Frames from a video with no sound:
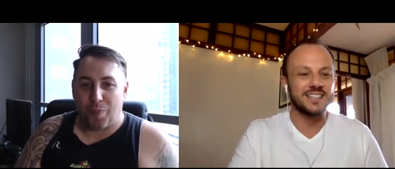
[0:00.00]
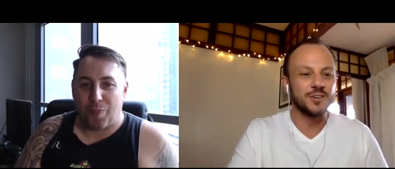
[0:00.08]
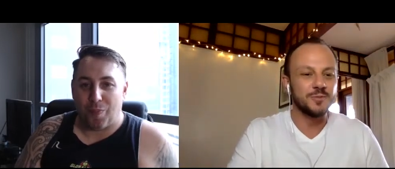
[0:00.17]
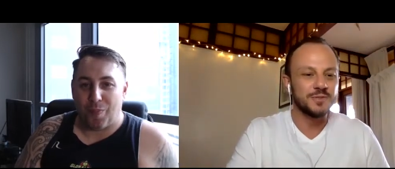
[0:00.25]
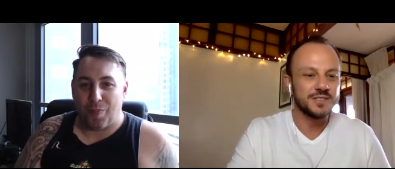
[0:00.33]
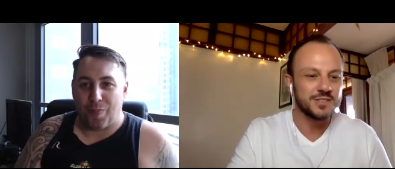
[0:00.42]

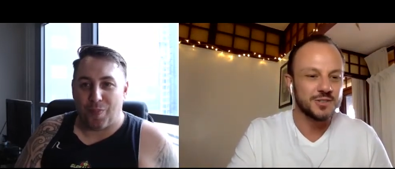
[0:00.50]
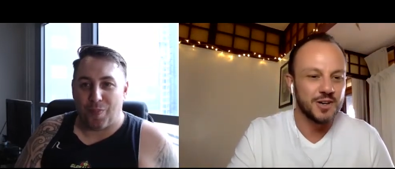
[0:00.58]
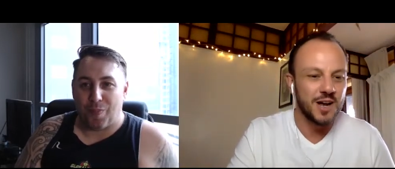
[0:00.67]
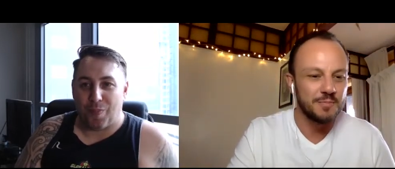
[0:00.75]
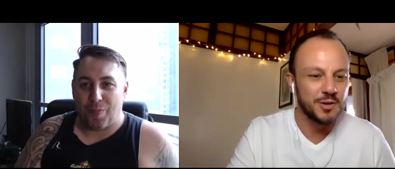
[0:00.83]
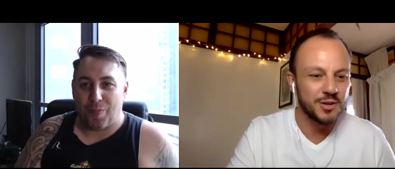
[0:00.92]
Speaker 1: Sorry,
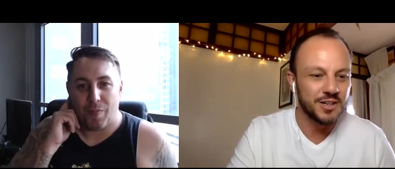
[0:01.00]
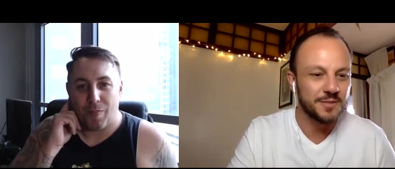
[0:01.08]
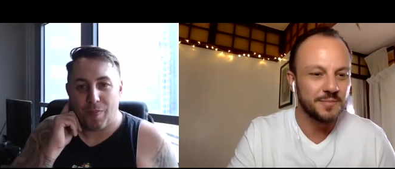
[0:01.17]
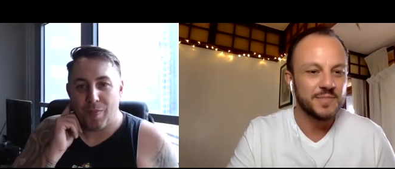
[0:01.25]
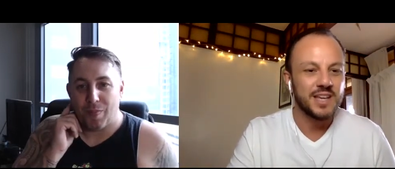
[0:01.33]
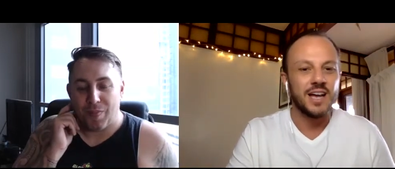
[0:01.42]
I'm muted.
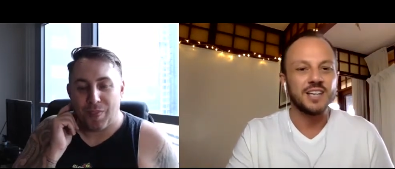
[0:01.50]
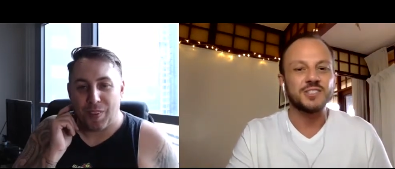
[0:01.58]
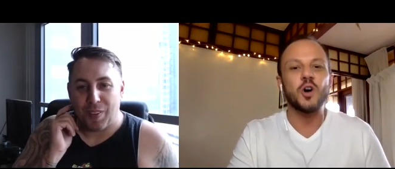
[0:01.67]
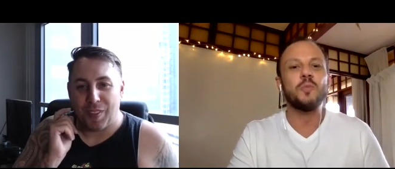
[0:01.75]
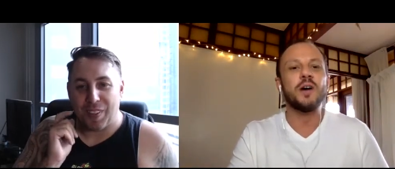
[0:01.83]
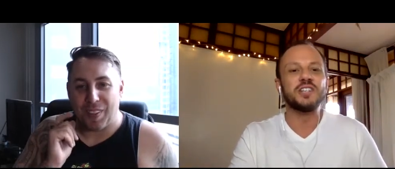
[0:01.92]

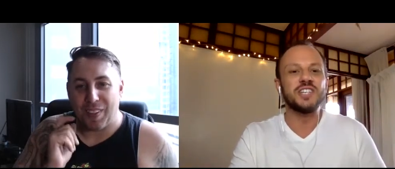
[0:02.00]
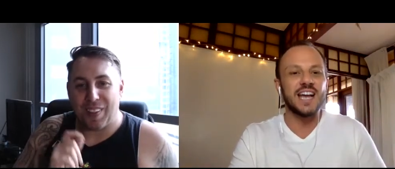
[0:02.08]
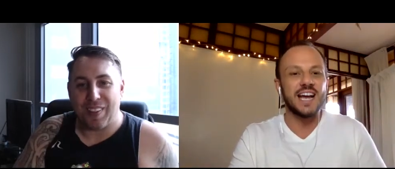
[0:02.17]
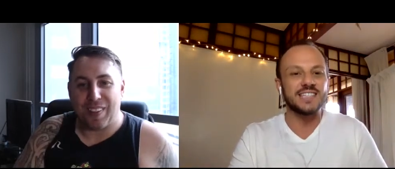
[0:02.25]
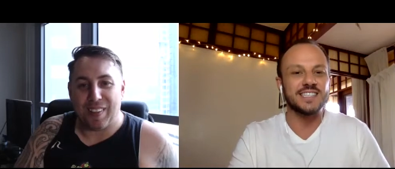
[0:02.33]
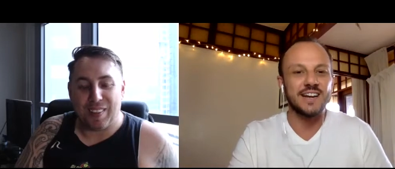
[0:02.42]
So much
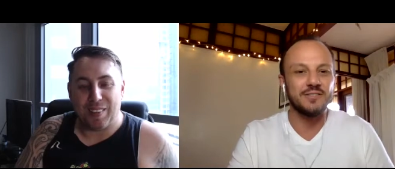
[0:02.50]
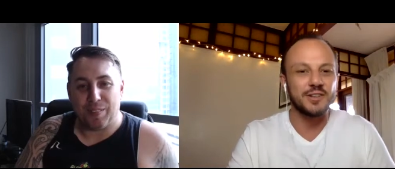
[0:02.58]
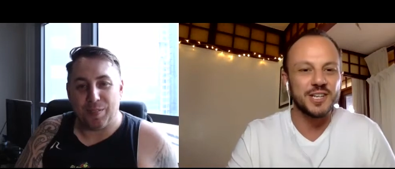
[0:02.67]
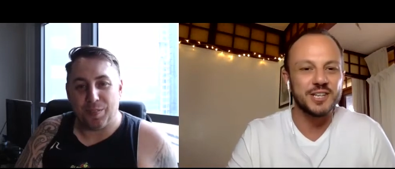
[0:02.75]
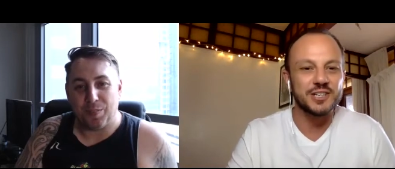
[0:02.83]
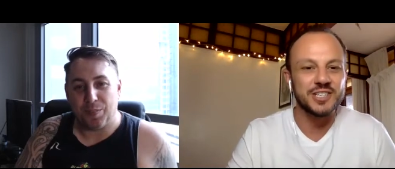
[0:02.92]
yes, and
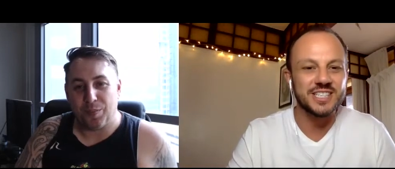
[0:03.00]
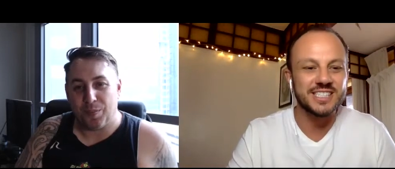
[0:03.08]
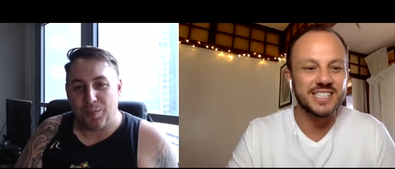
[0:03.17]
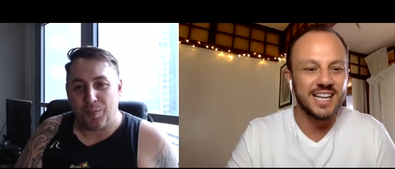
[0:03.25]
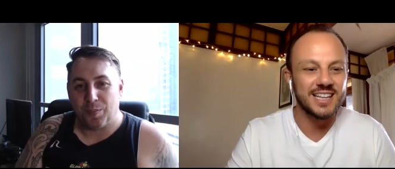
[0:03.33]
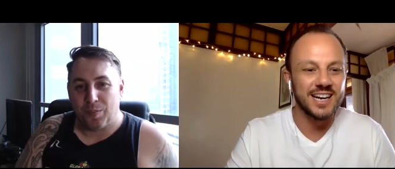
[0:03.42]
everything you just
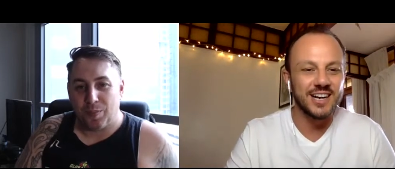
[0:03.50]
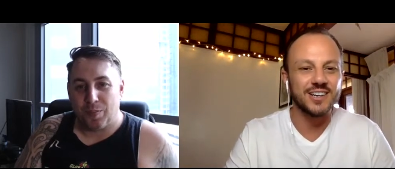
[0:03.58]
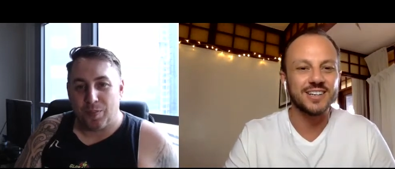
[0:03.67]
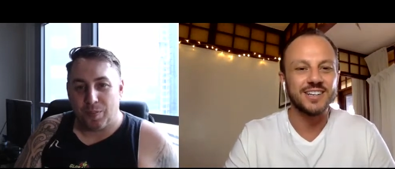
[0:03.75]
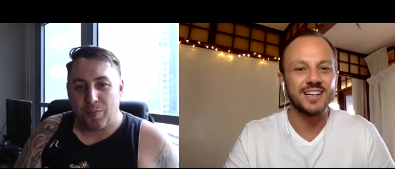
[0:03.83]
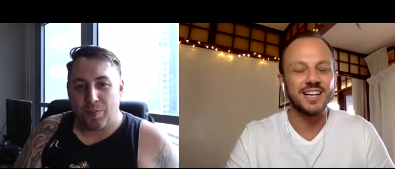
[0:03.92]
said there.
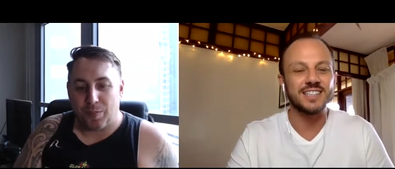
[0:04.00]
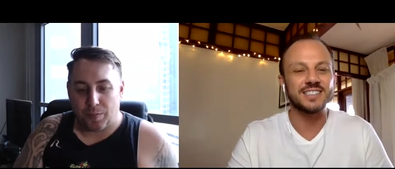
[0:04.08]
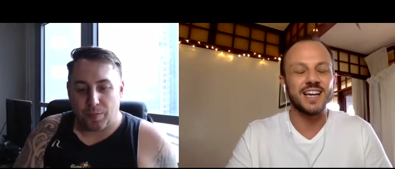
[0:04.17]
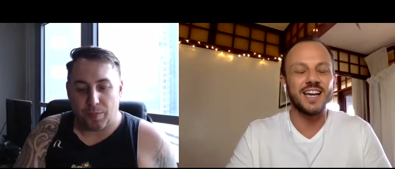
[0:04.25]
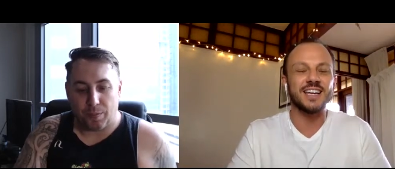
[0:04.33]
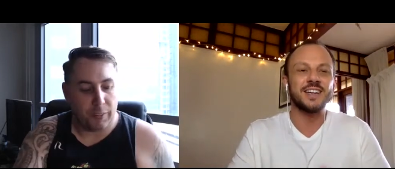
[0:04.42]
It's
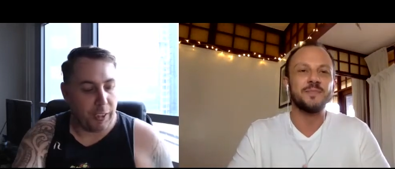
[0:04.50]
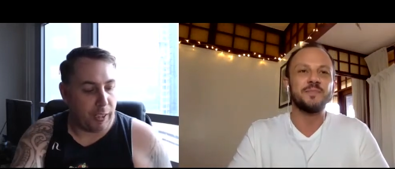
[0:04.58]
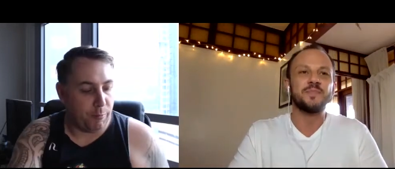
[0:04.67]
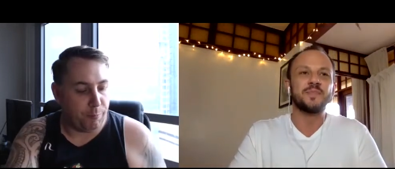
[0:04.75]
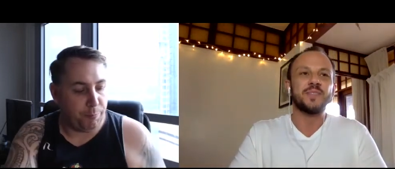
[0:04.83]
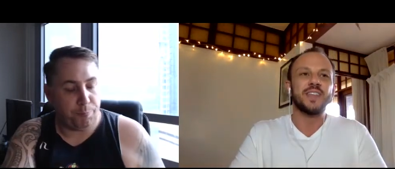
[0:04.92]
like
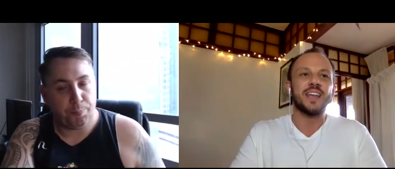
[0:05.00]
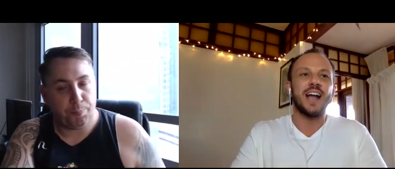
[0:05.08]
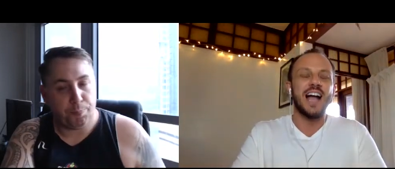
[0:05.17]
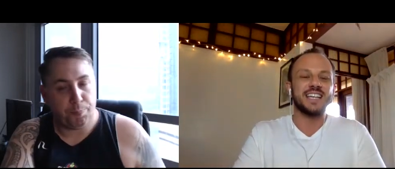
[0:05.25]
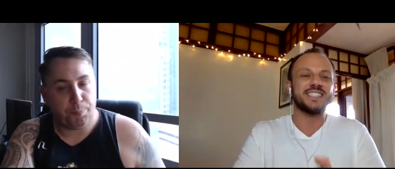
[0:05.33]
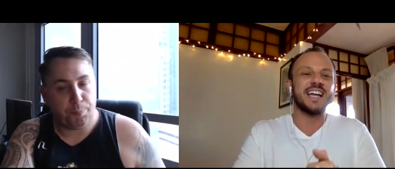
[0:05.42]

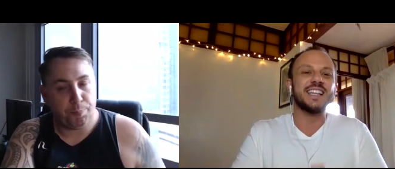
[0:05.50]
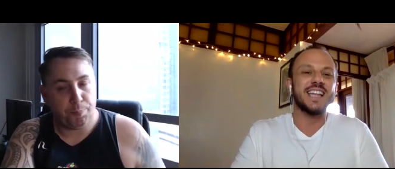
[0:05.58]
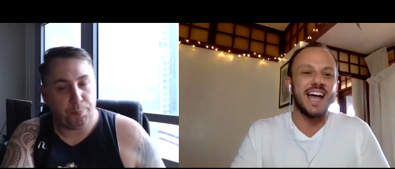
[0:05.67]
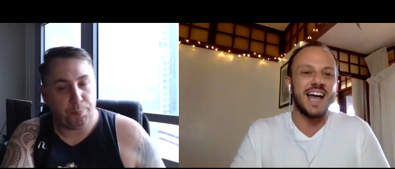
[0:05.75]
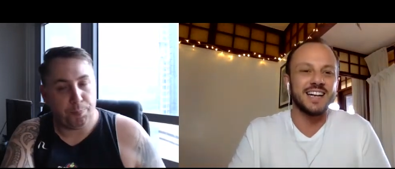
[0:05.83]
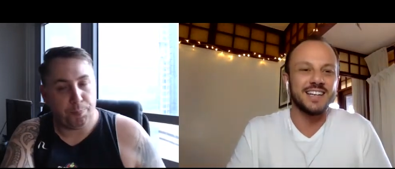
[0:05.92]
I said
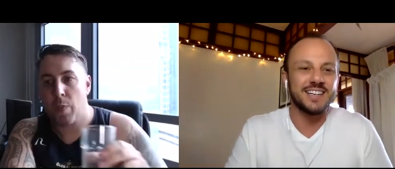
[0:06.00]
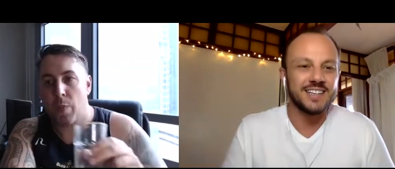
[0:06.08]
that.